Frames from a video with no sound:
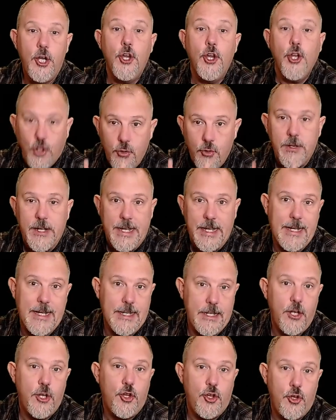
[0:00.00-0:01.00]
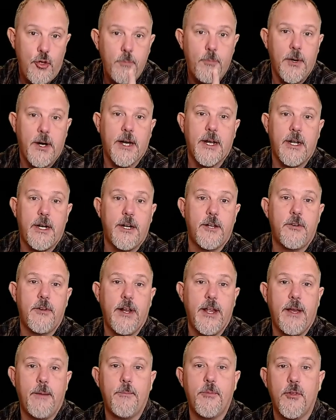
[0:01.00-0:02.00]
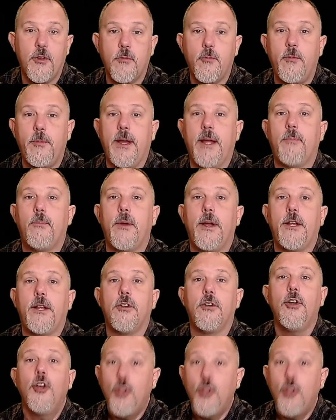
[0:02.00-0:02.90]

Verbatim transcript: You get, you bought a one hundred amp thermomag breaker,